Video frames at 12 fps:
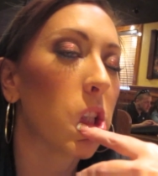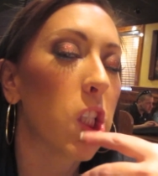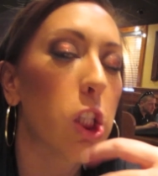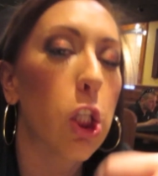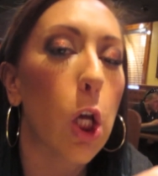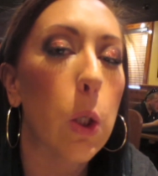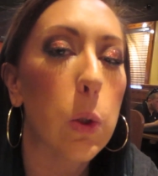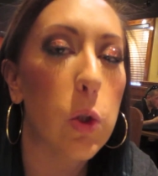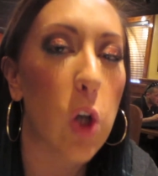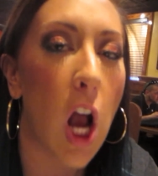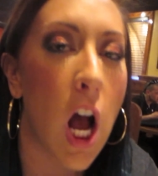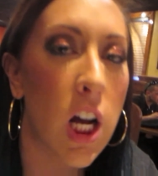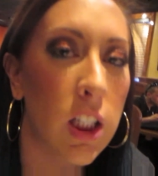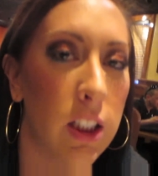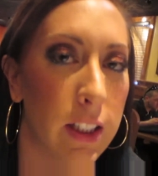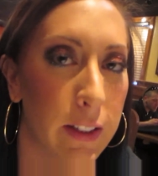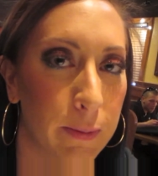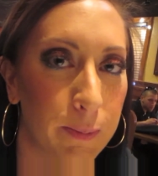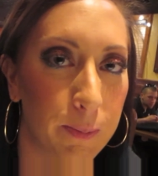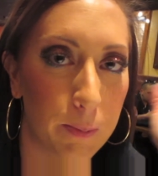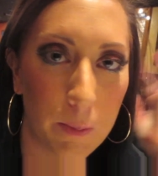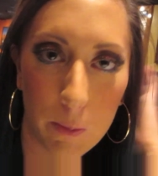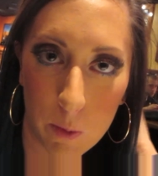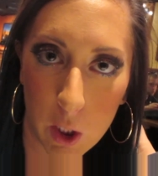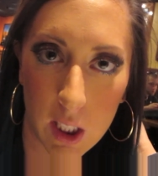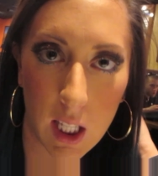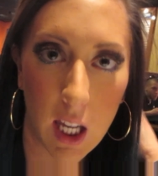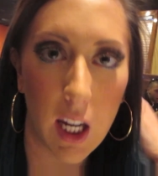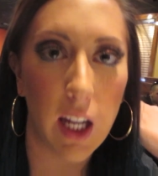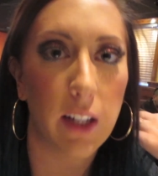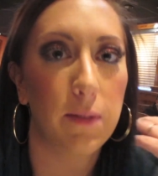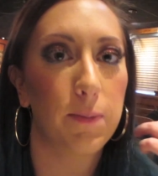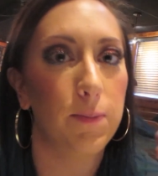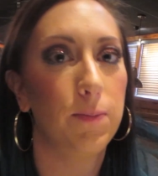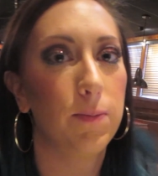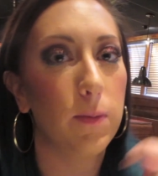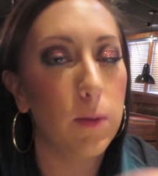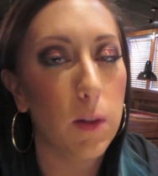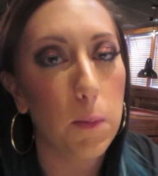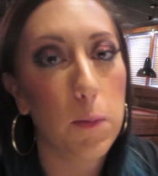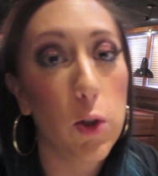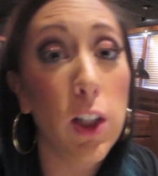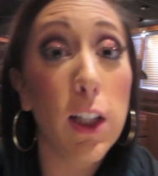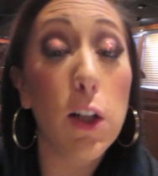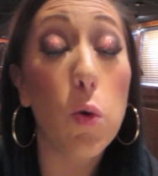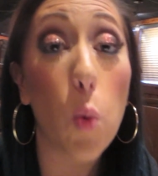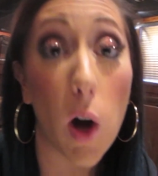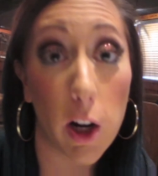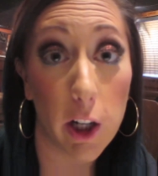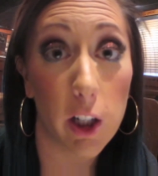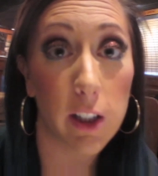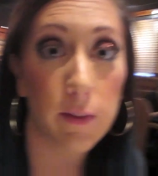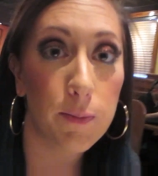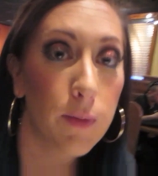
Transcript: So drunk. Just kidding. I'm drinking water.